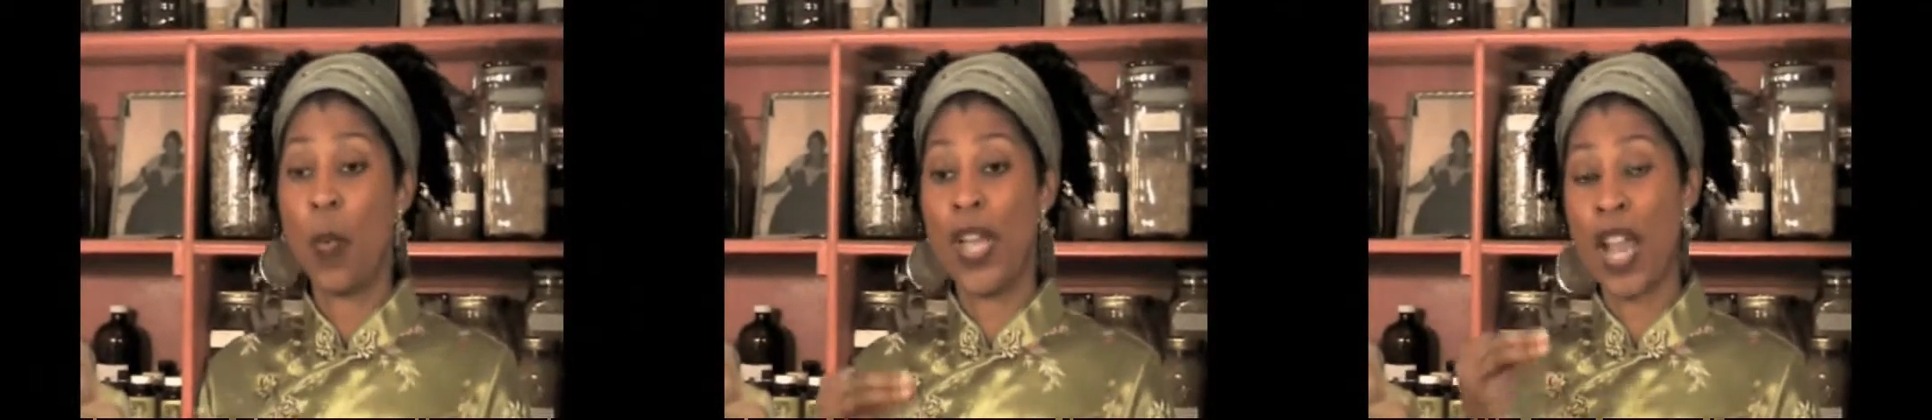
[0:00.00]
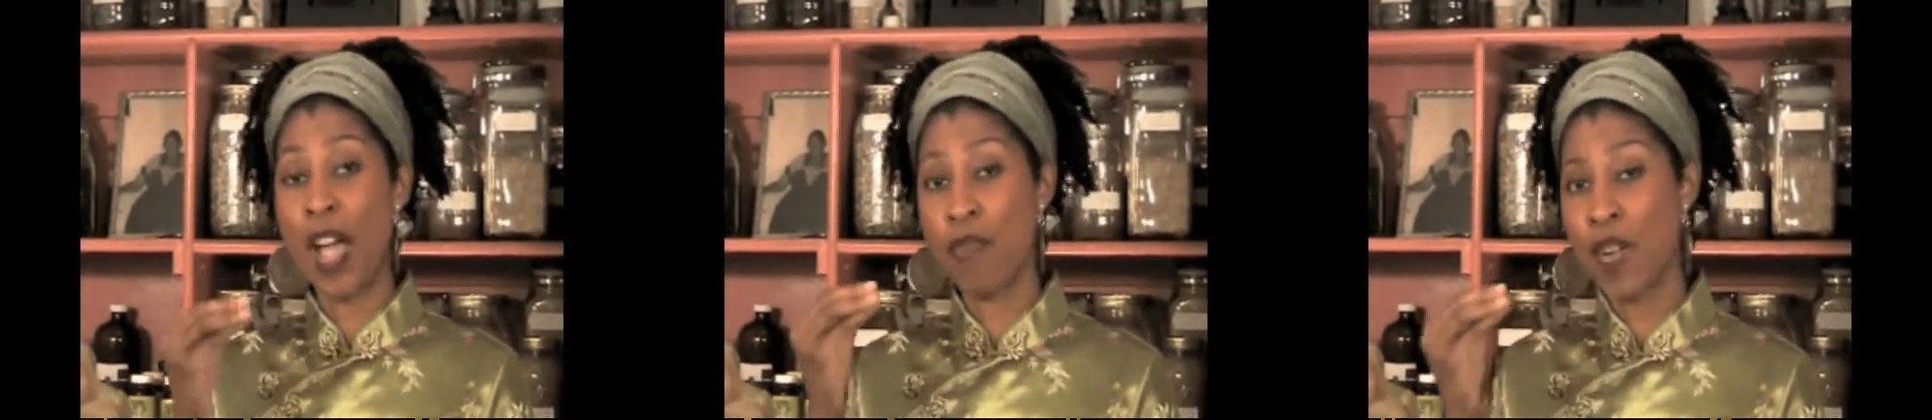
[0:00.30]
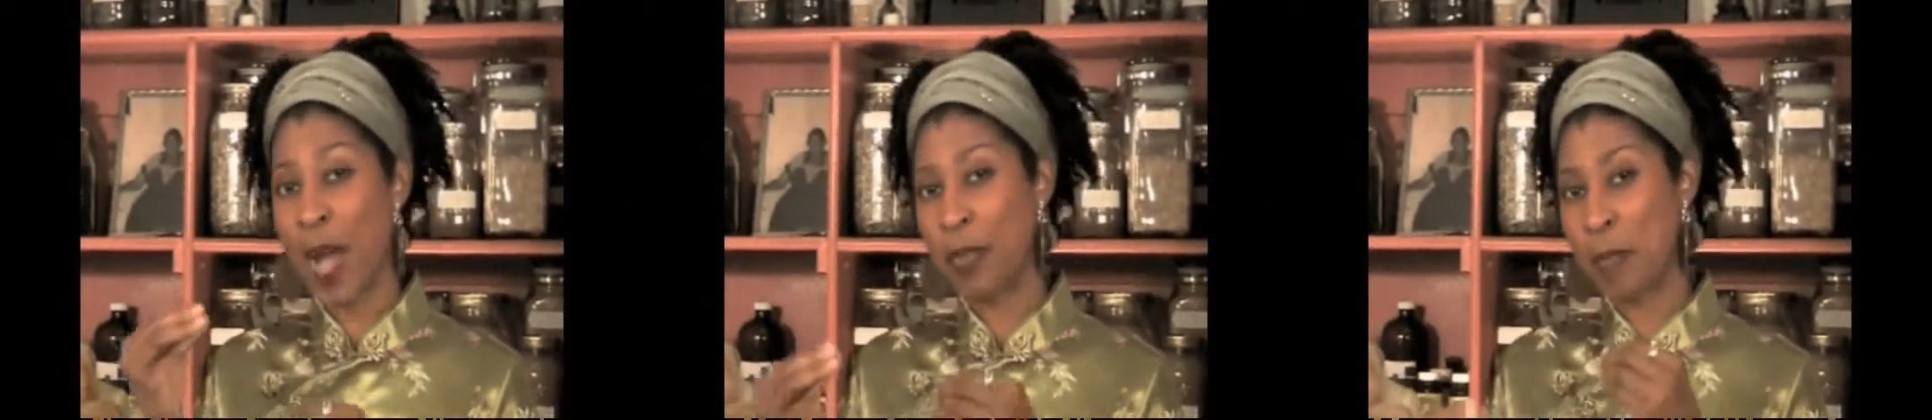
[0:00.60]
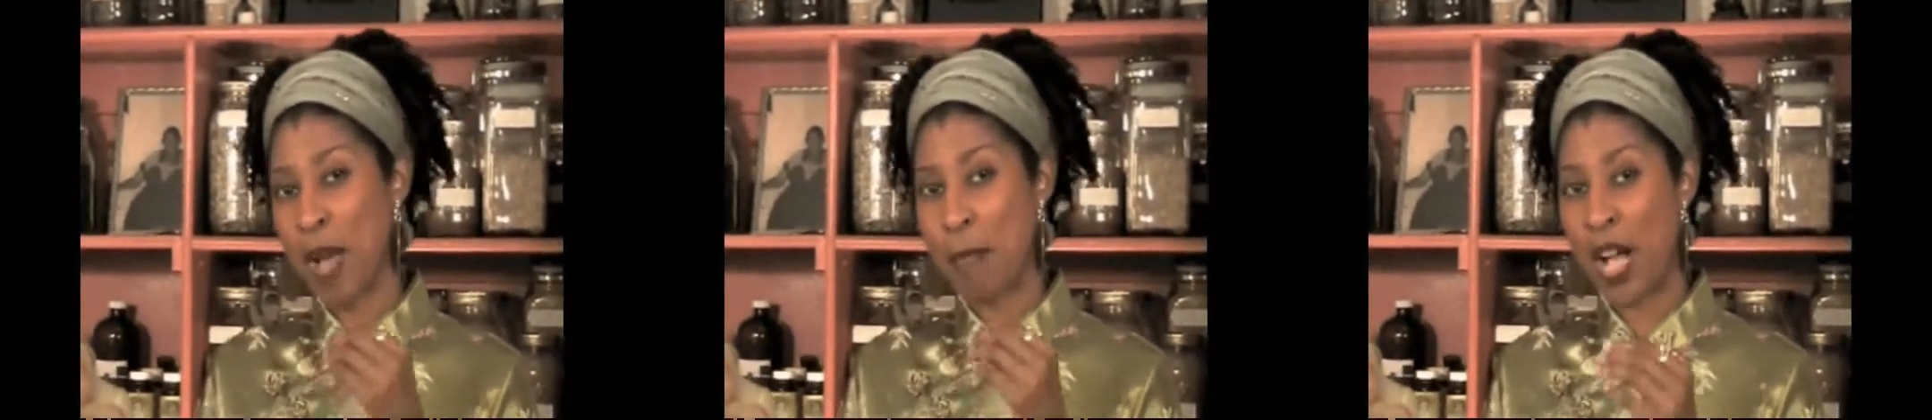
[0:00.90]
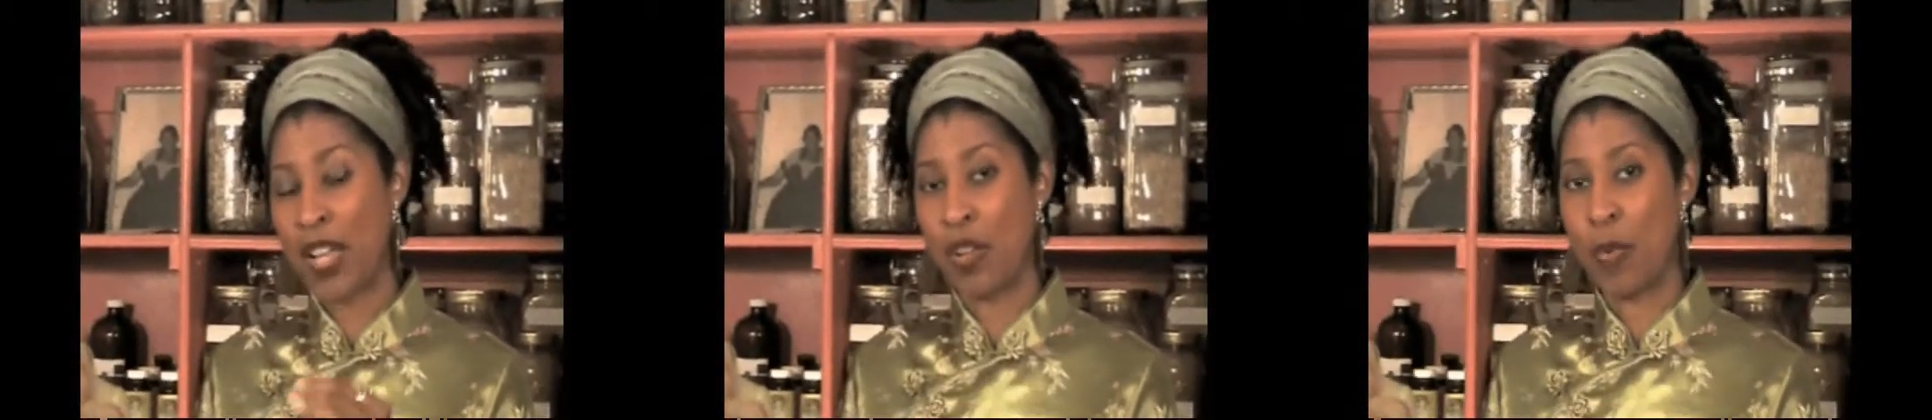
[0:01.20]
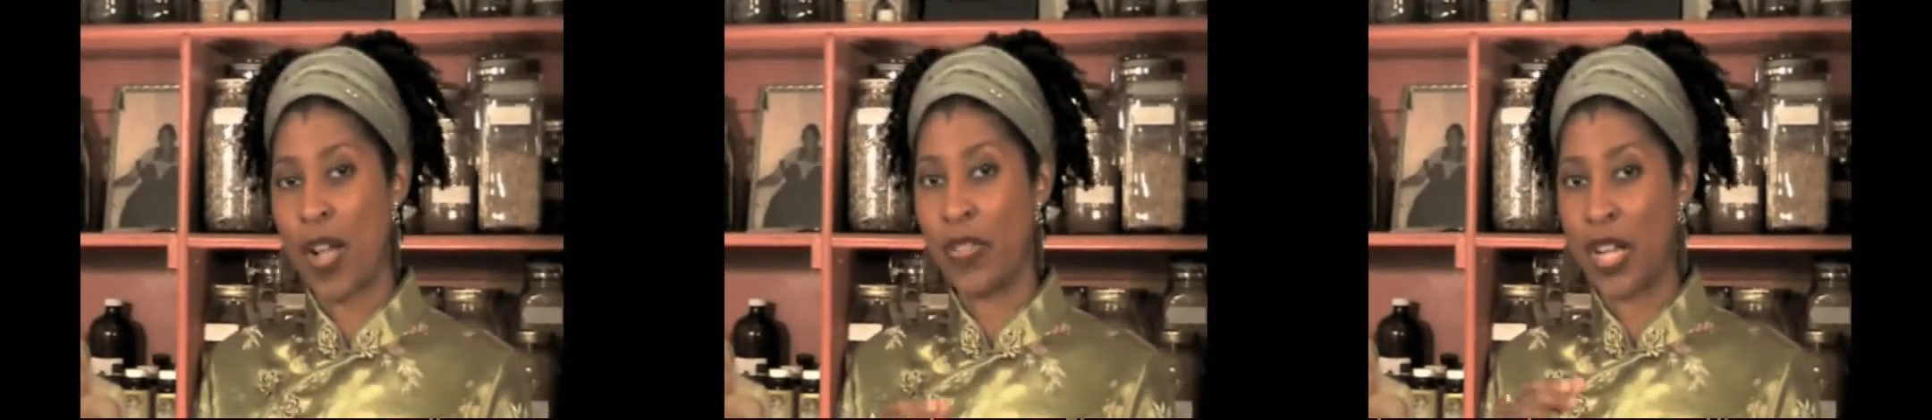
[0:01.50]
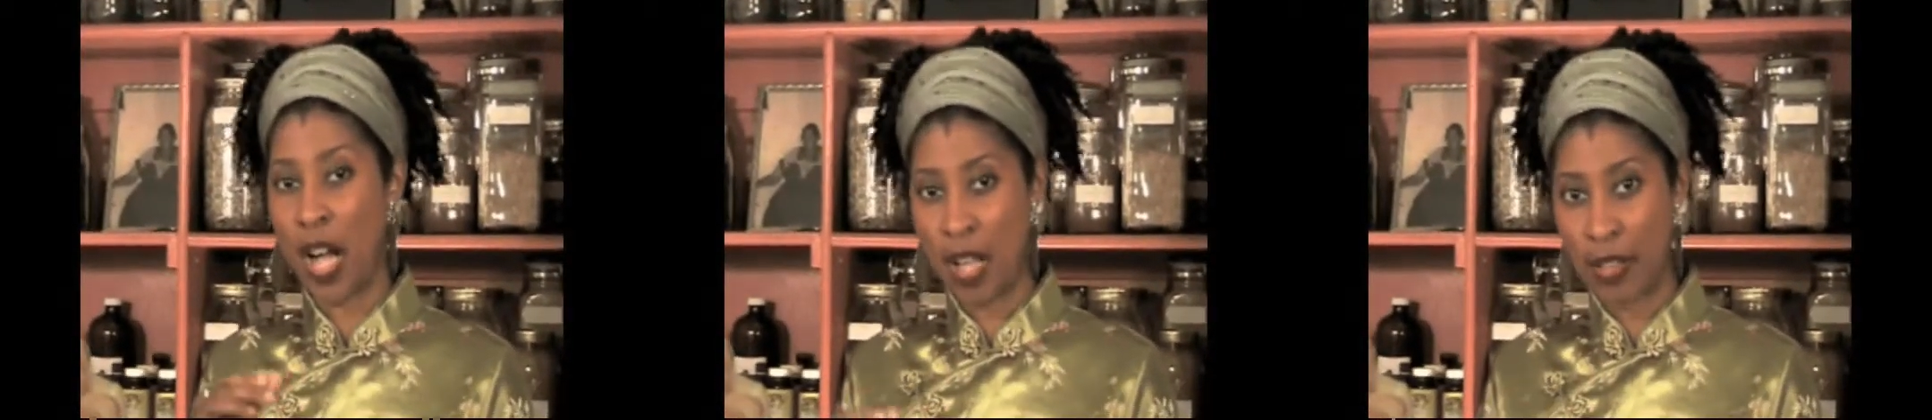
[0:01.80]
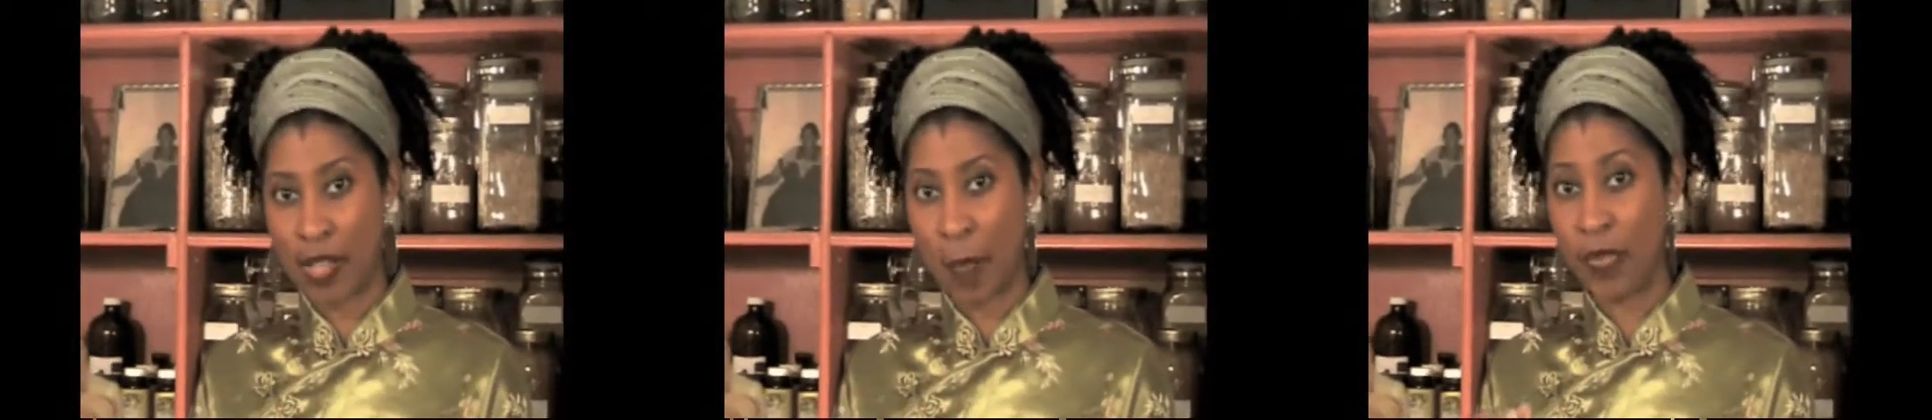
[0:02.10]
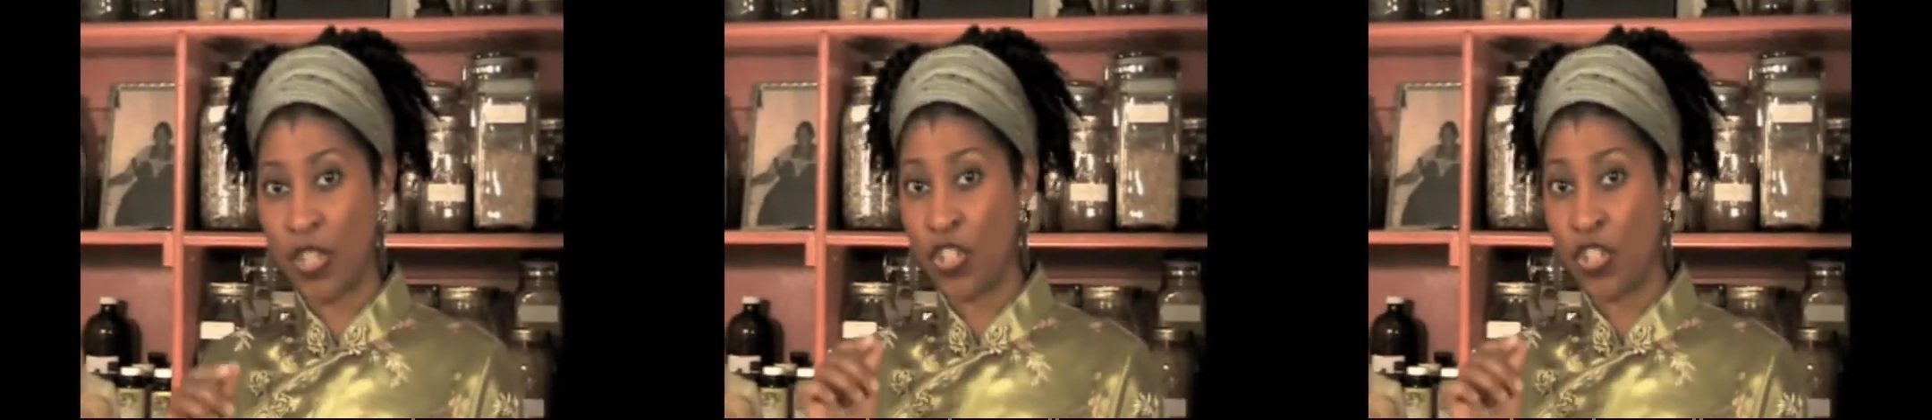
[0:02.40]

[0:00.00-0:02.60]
When I wrapped my mind around the concept that